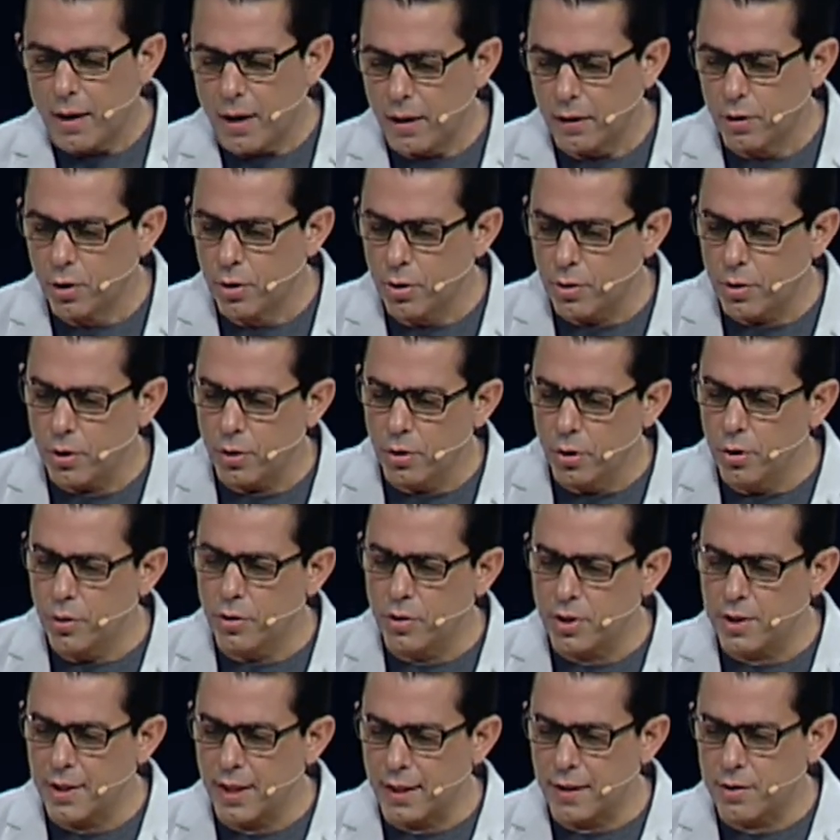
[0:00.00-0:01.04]
Luke, Luke
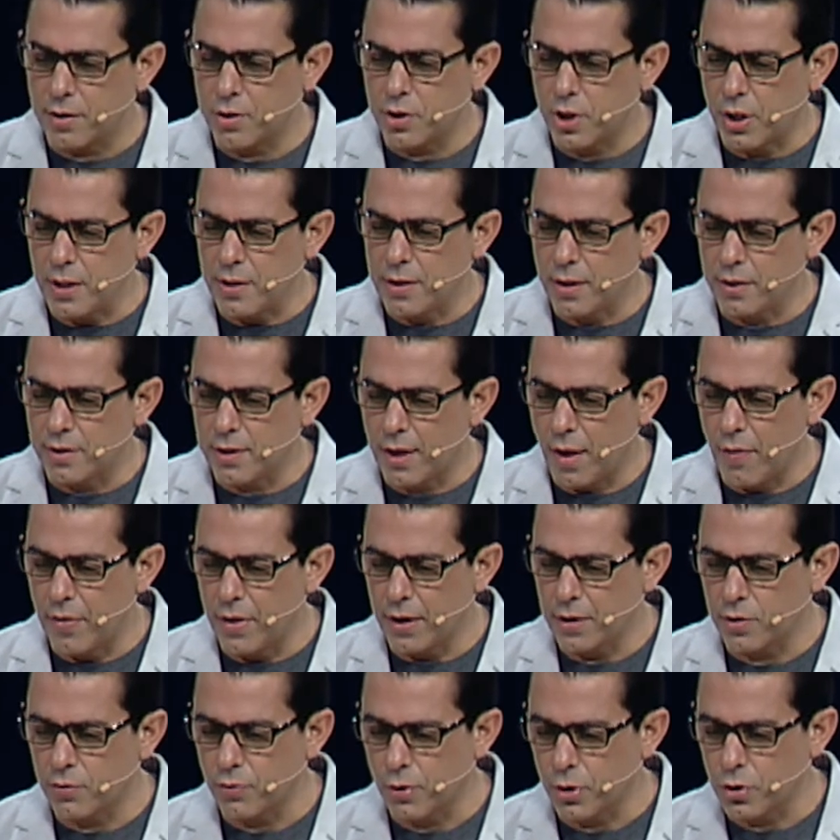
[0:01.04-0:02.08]
6, Jesus said
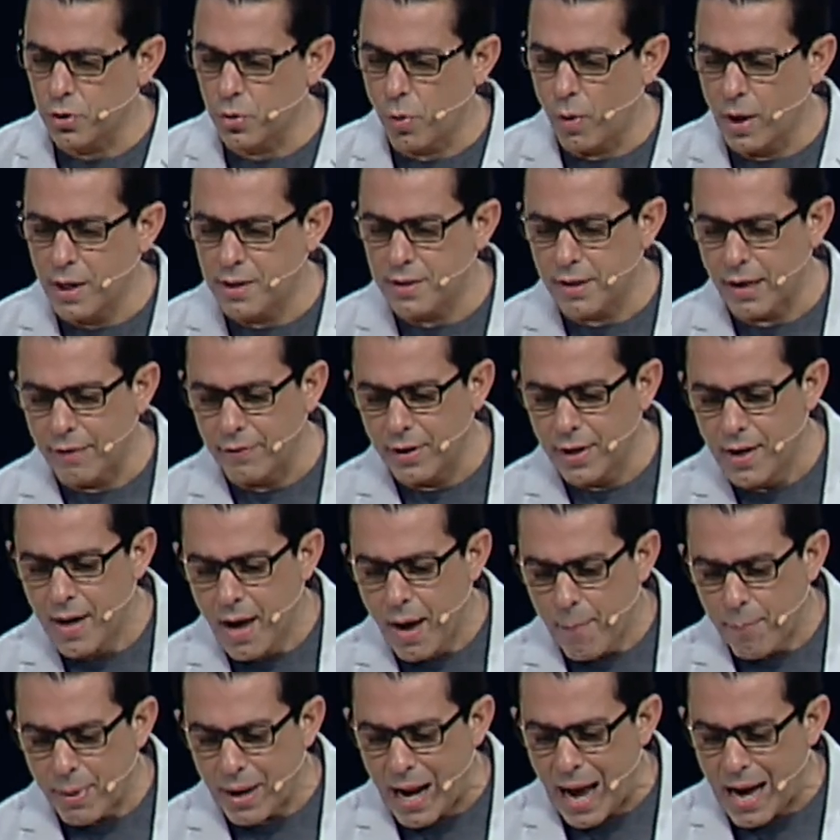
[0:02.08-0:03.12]
this, verse 27
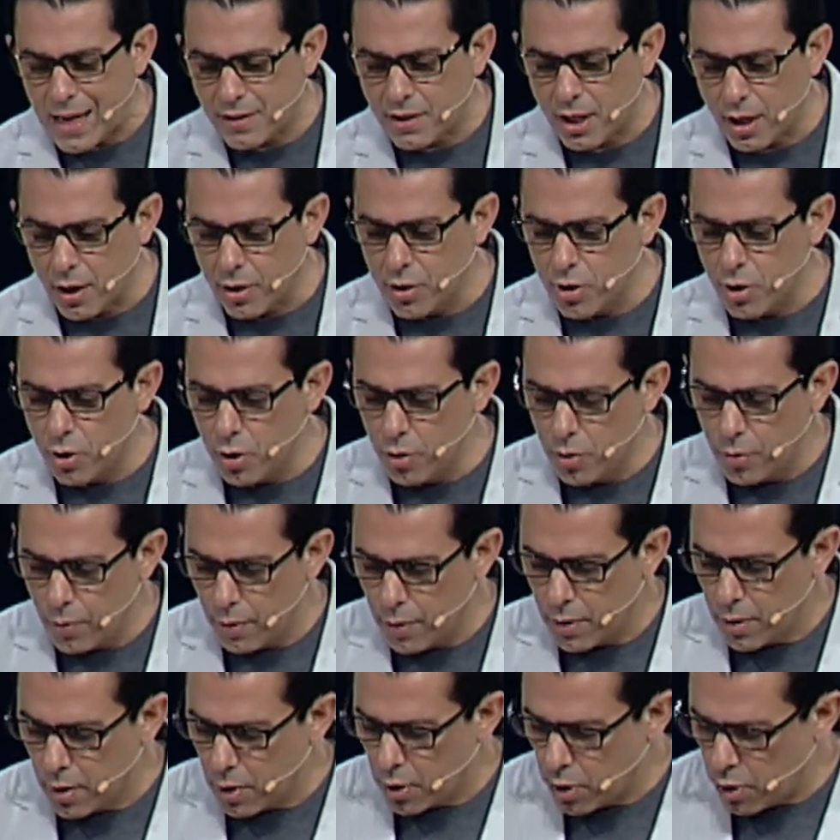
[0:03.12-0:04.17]
But I tell you
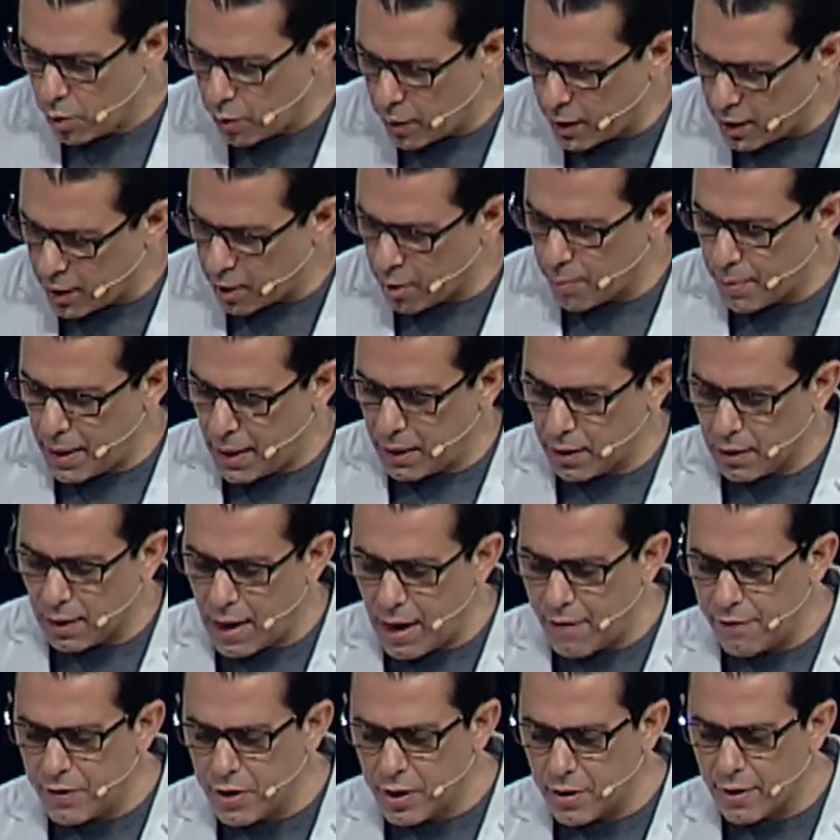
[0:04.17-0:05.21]
who hear me,
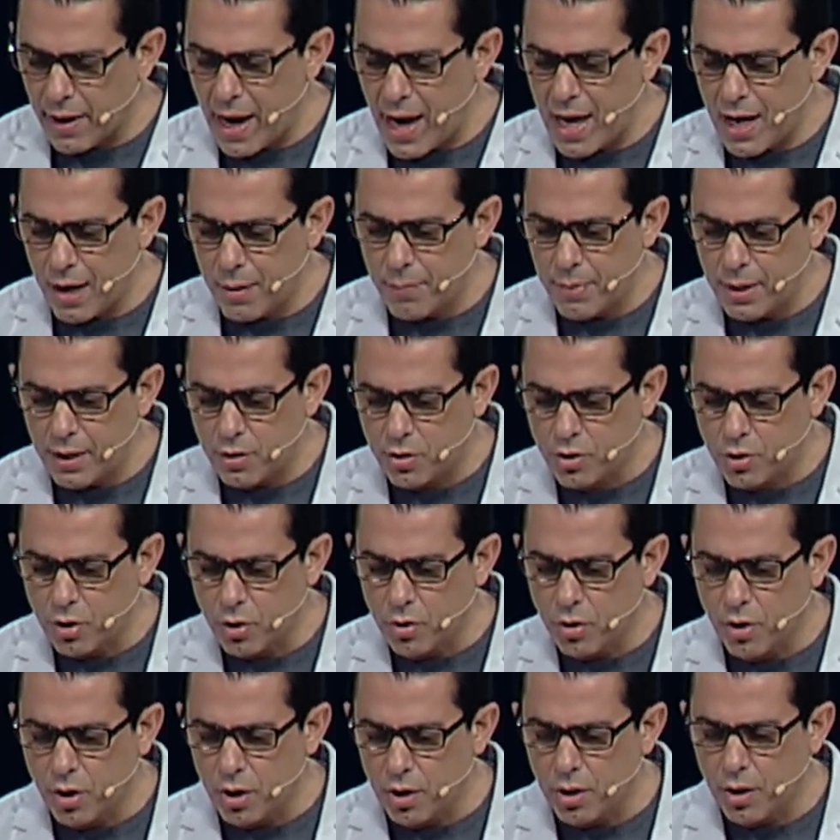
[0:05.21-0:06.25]
love your enemies,
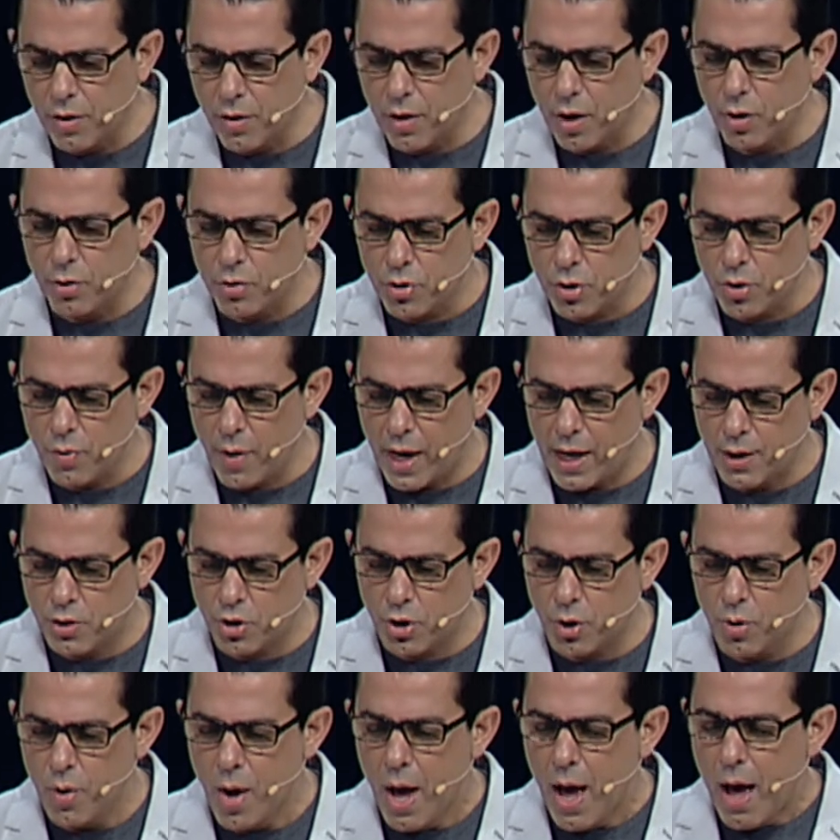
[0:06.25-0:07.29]
do good to those who hate
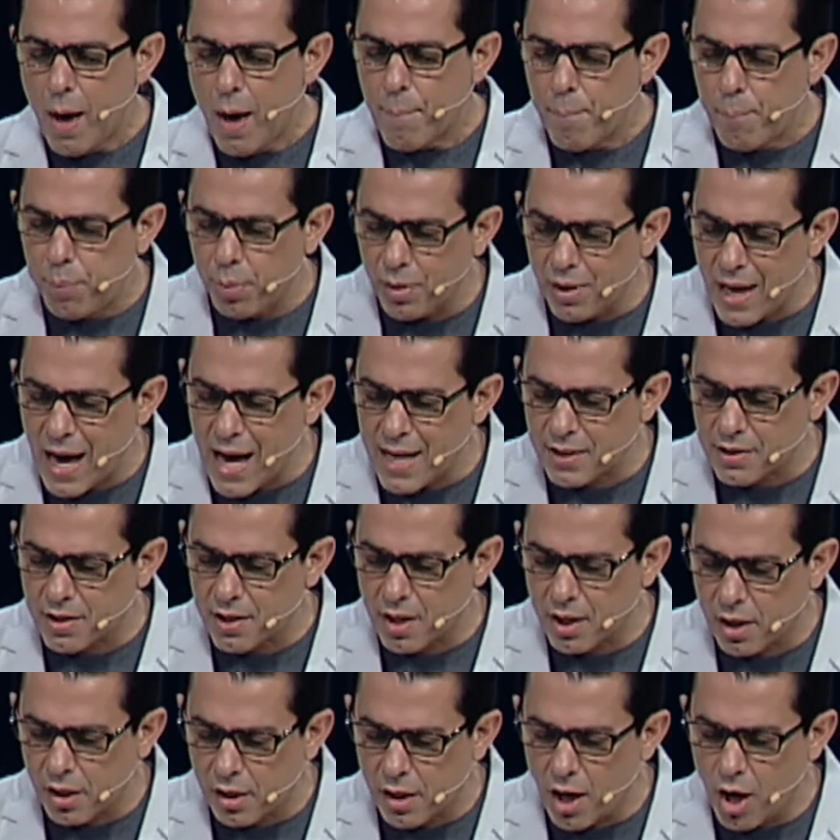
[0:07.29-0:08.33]
you,
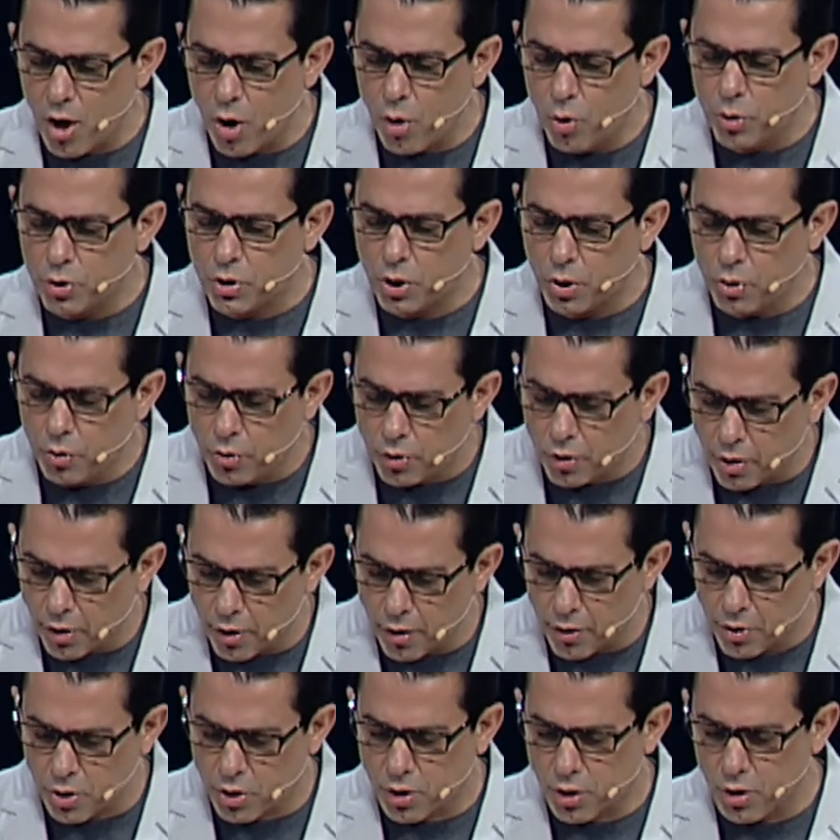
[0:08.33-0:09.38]
bless those who
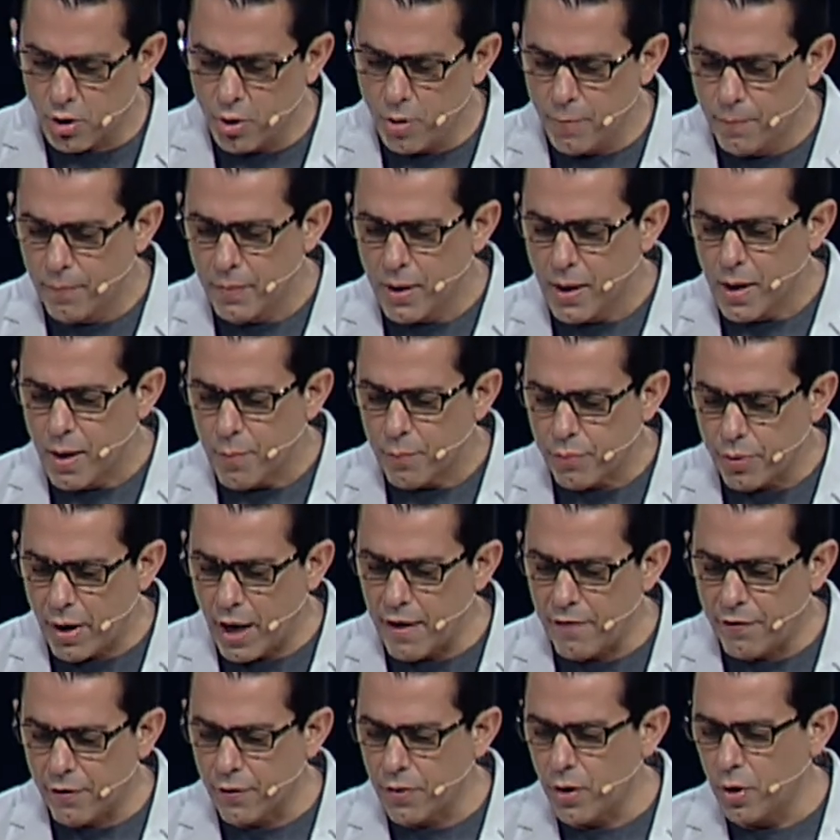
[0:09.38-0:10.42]
curse you,
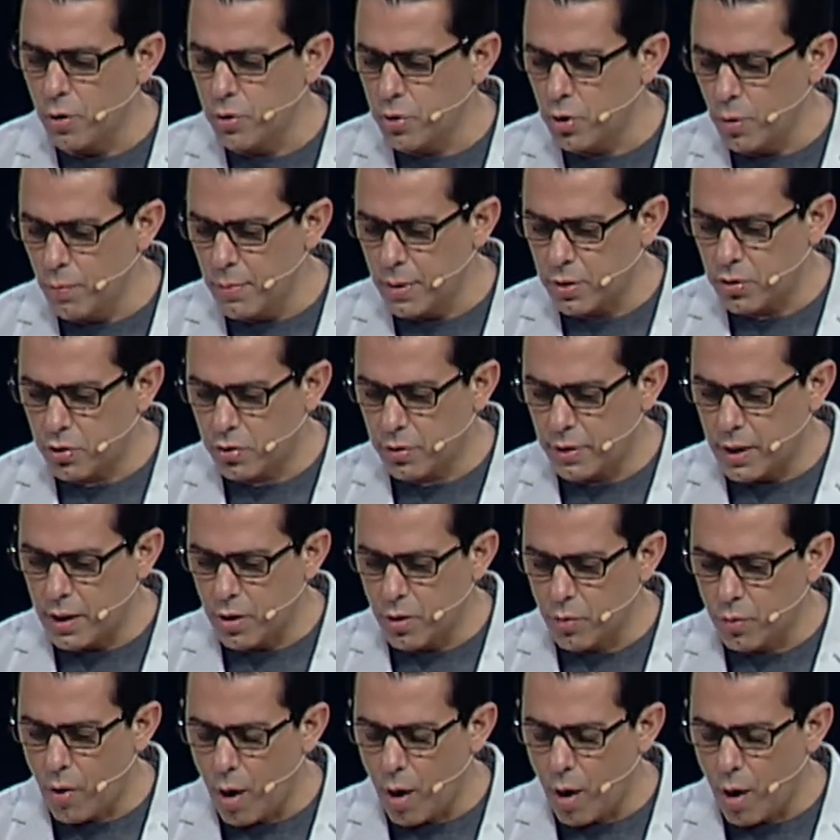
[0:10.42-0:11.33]
pray for those who mistreat you.